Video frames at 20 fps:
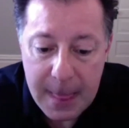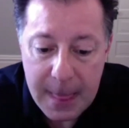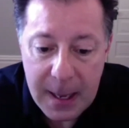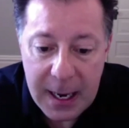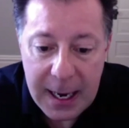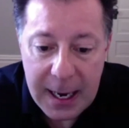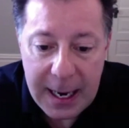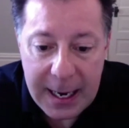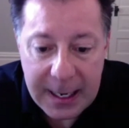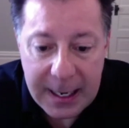
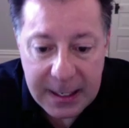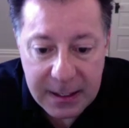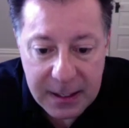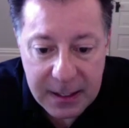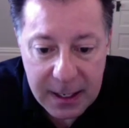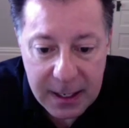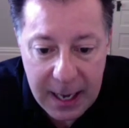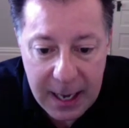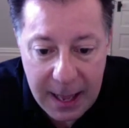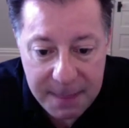And
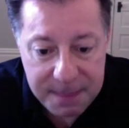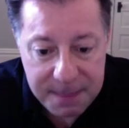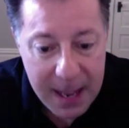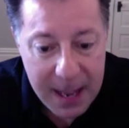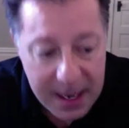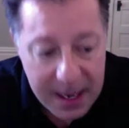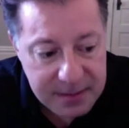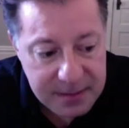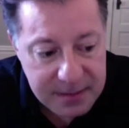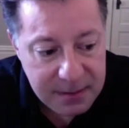at
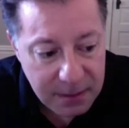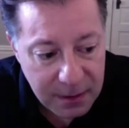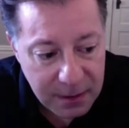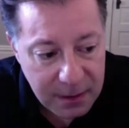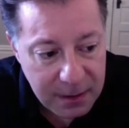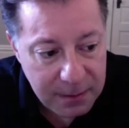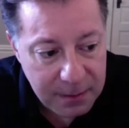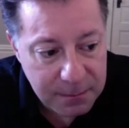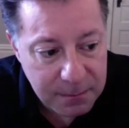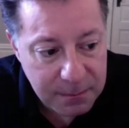that
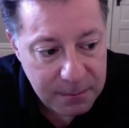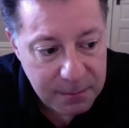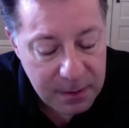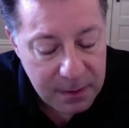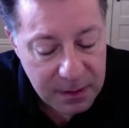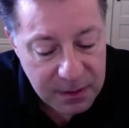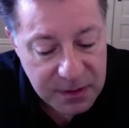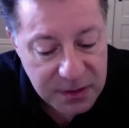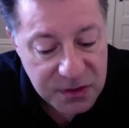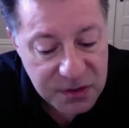time,
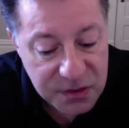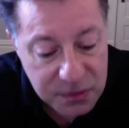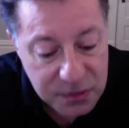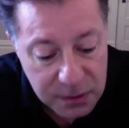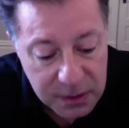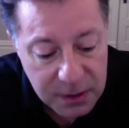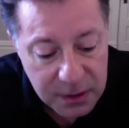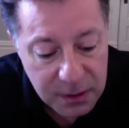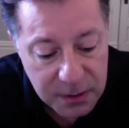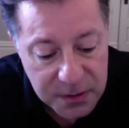the
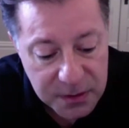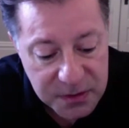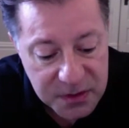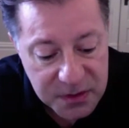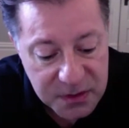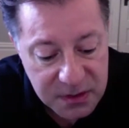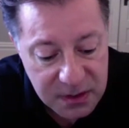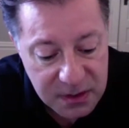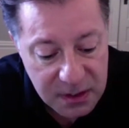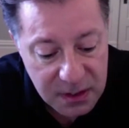
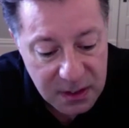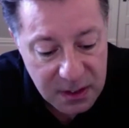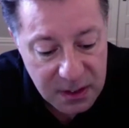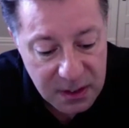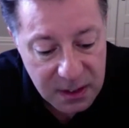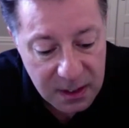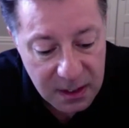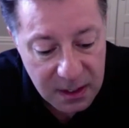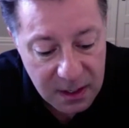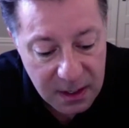studios
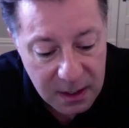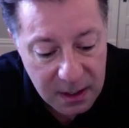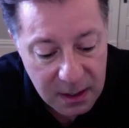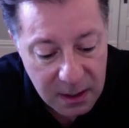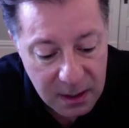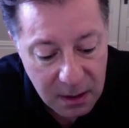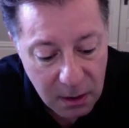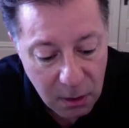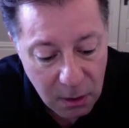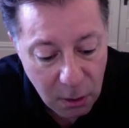
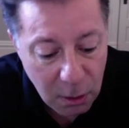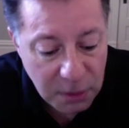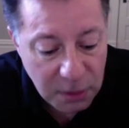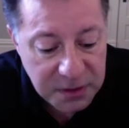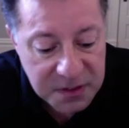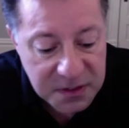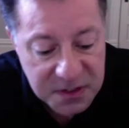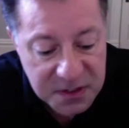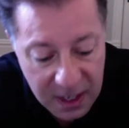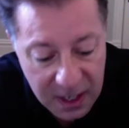all
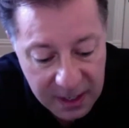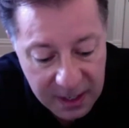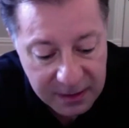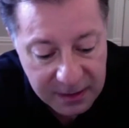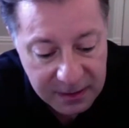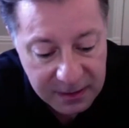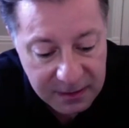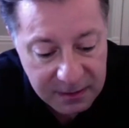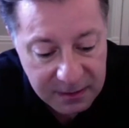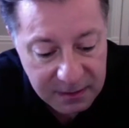
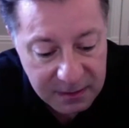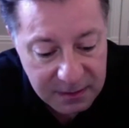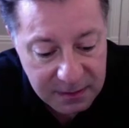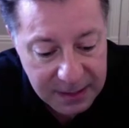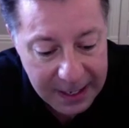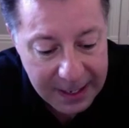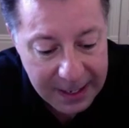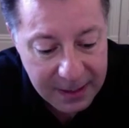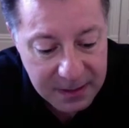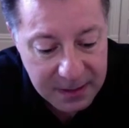decided
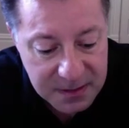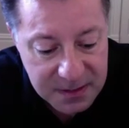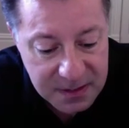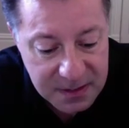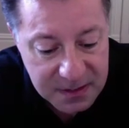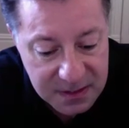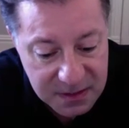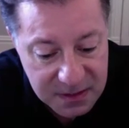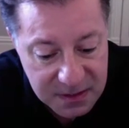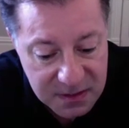that
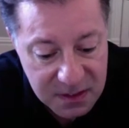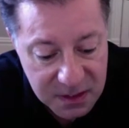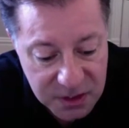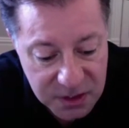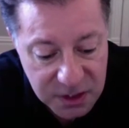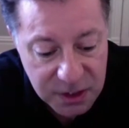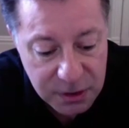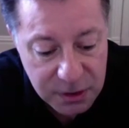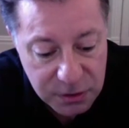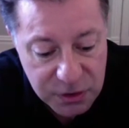since it's such a
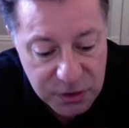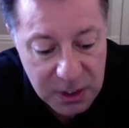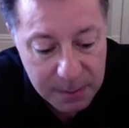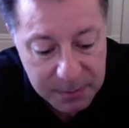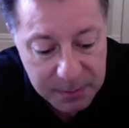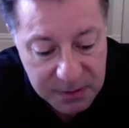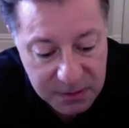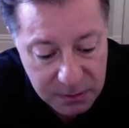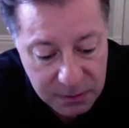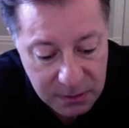huge
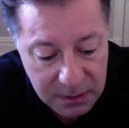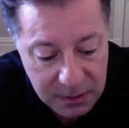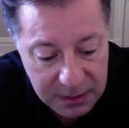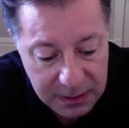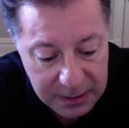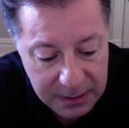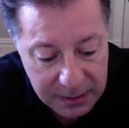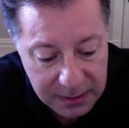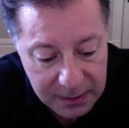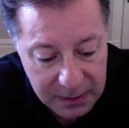
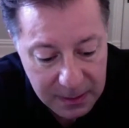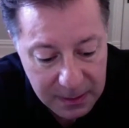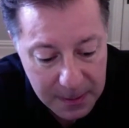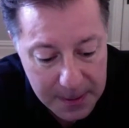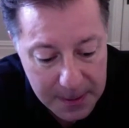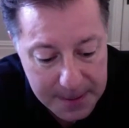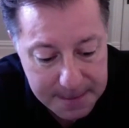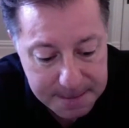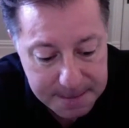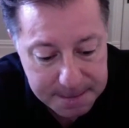opportunity,
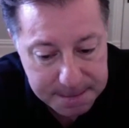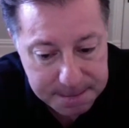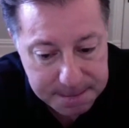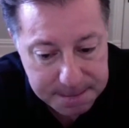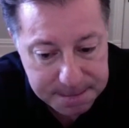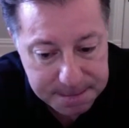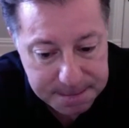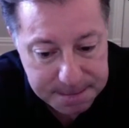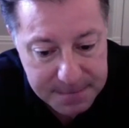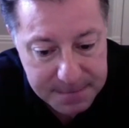
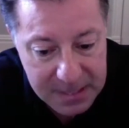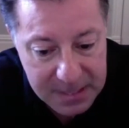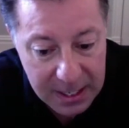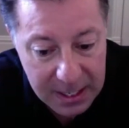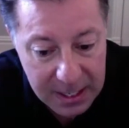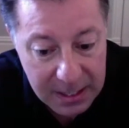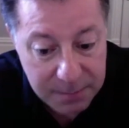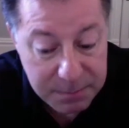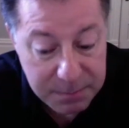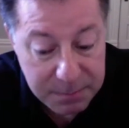
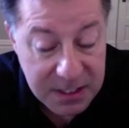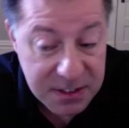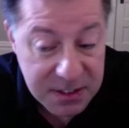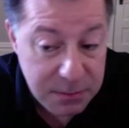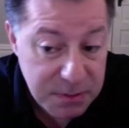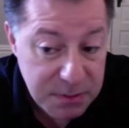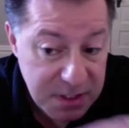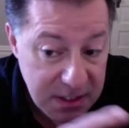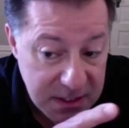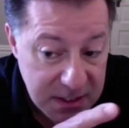and because he
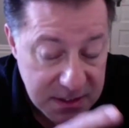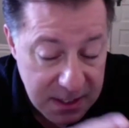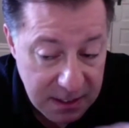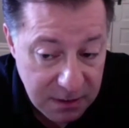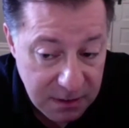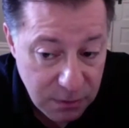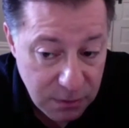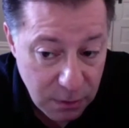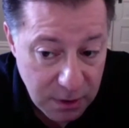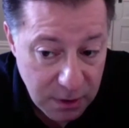was going to
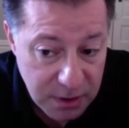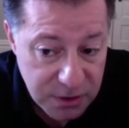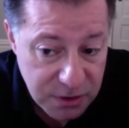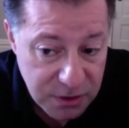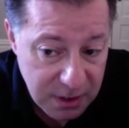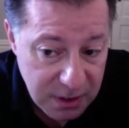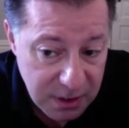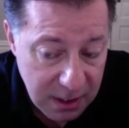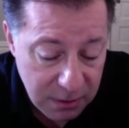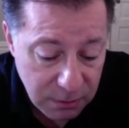take the
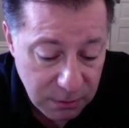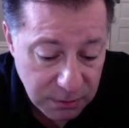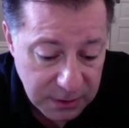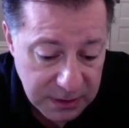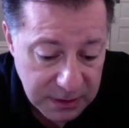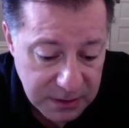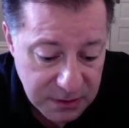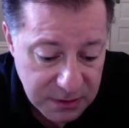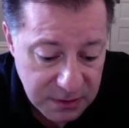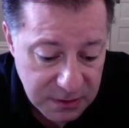orchestra not
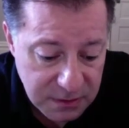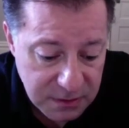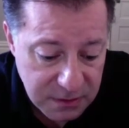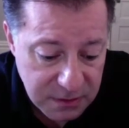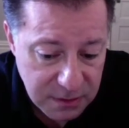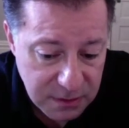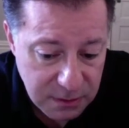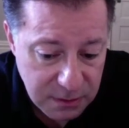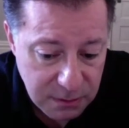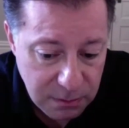only
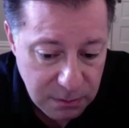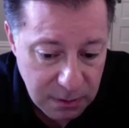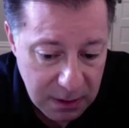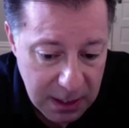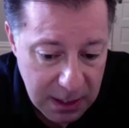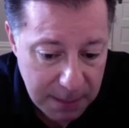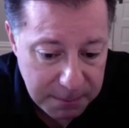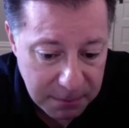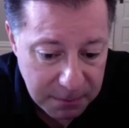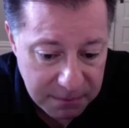to a
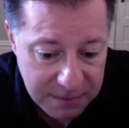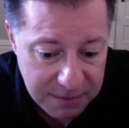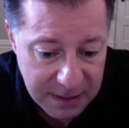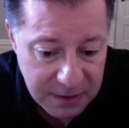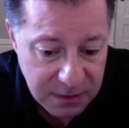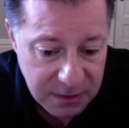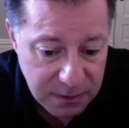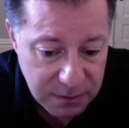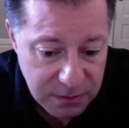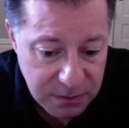couple
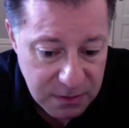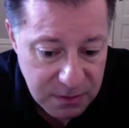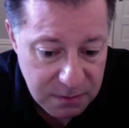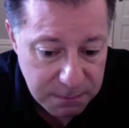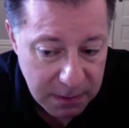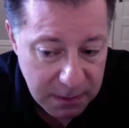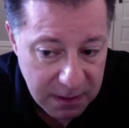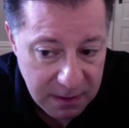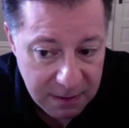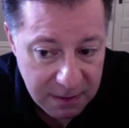venues,
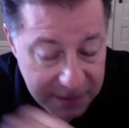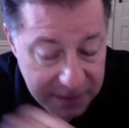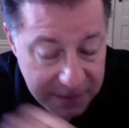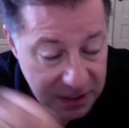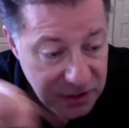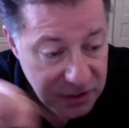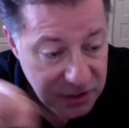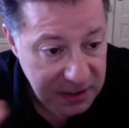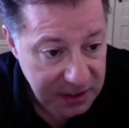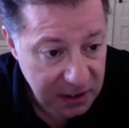but
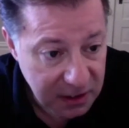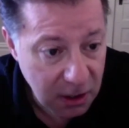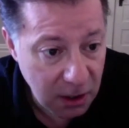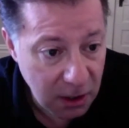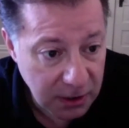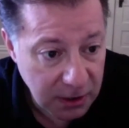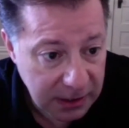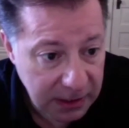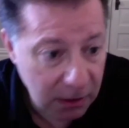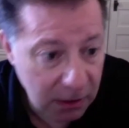eventually to
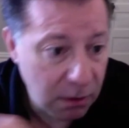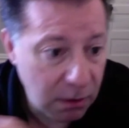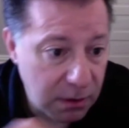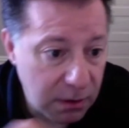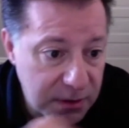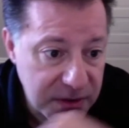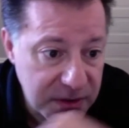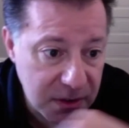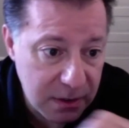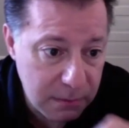Carnegie
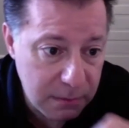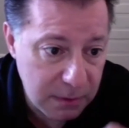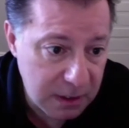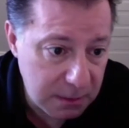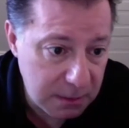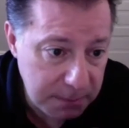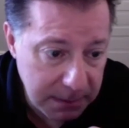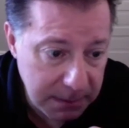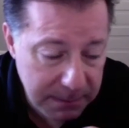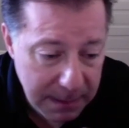Hall. So there were going
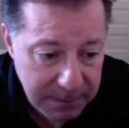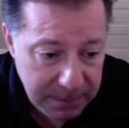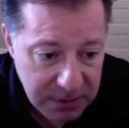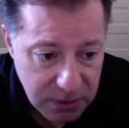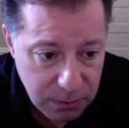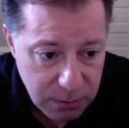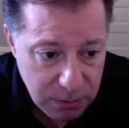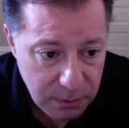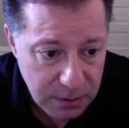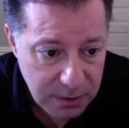to be maybe
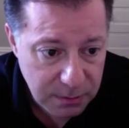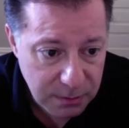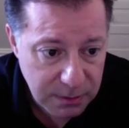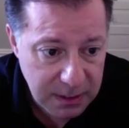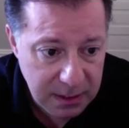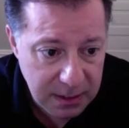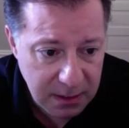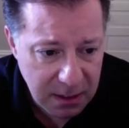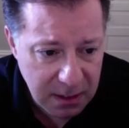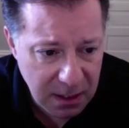two or
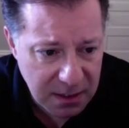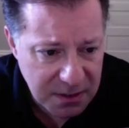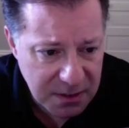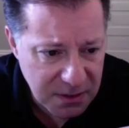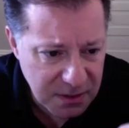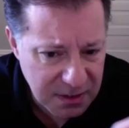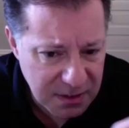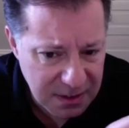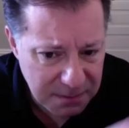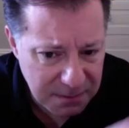three
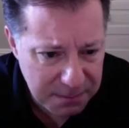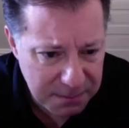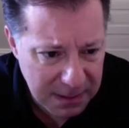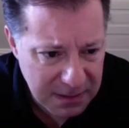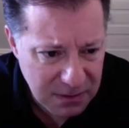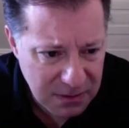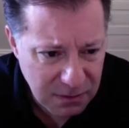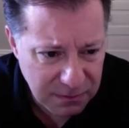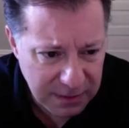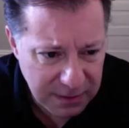concerts in
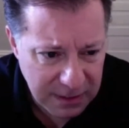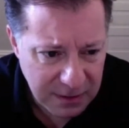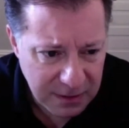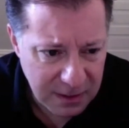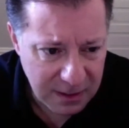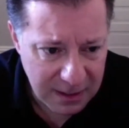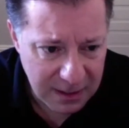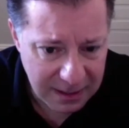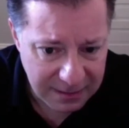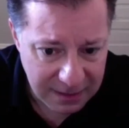
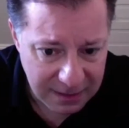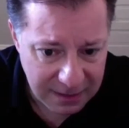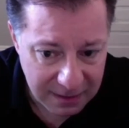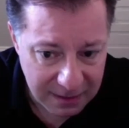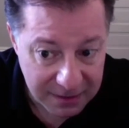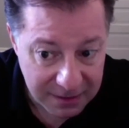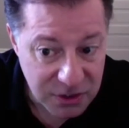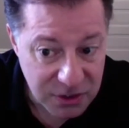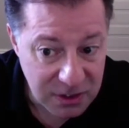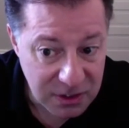Pennsylvania and then
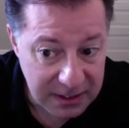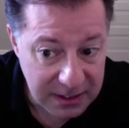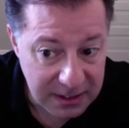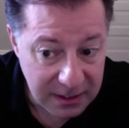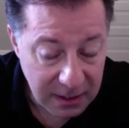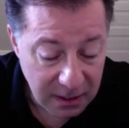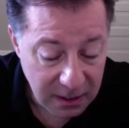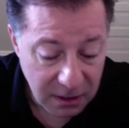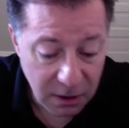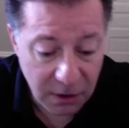eventually
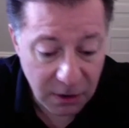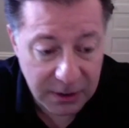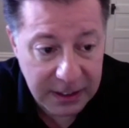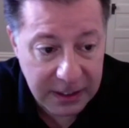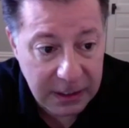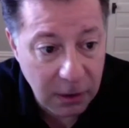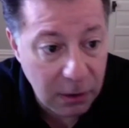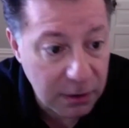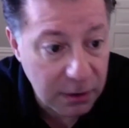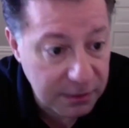Carnegie
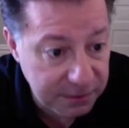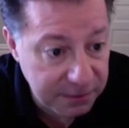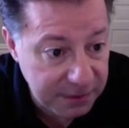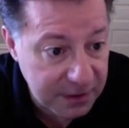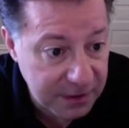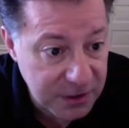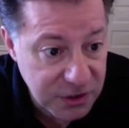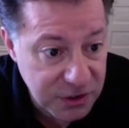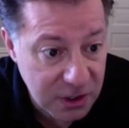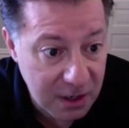Hall to
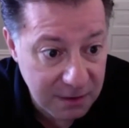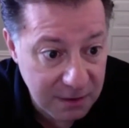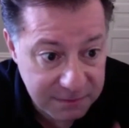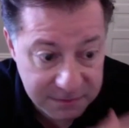finish off